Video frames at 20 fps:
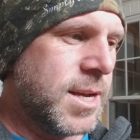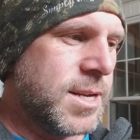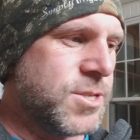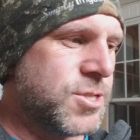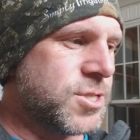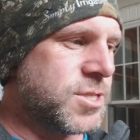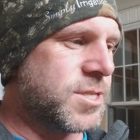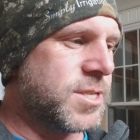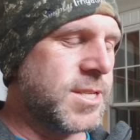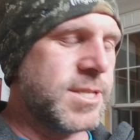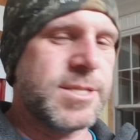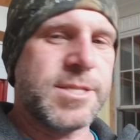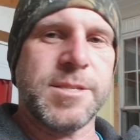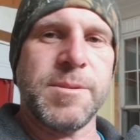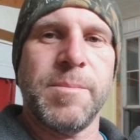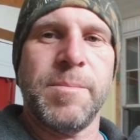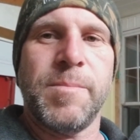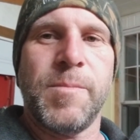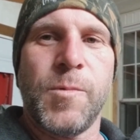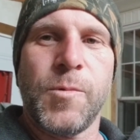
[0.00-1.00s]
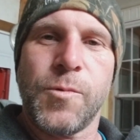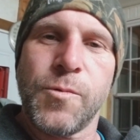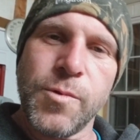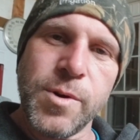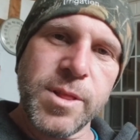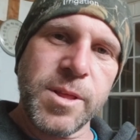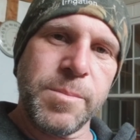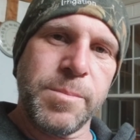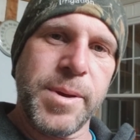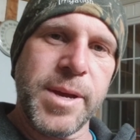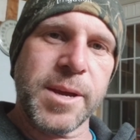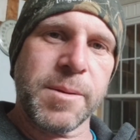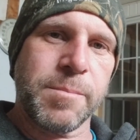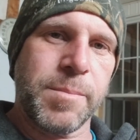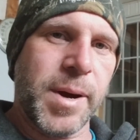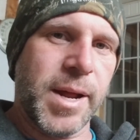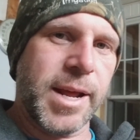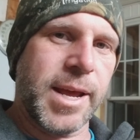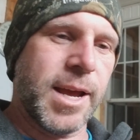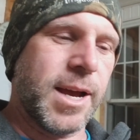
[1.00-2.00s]
just did some really big
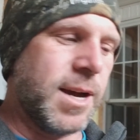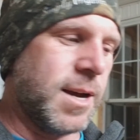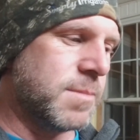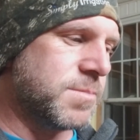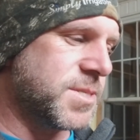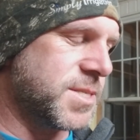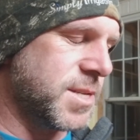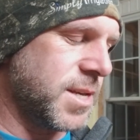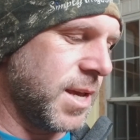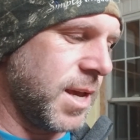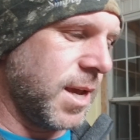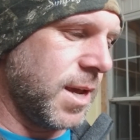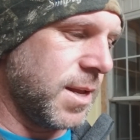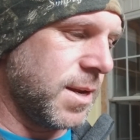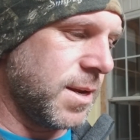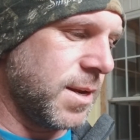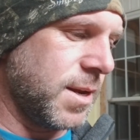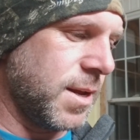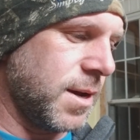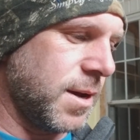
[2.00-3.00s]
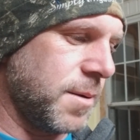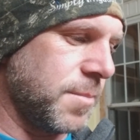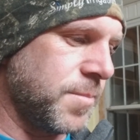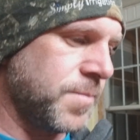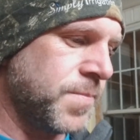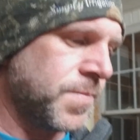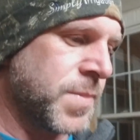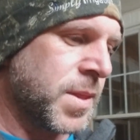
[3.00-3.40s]
bunny hops, and um,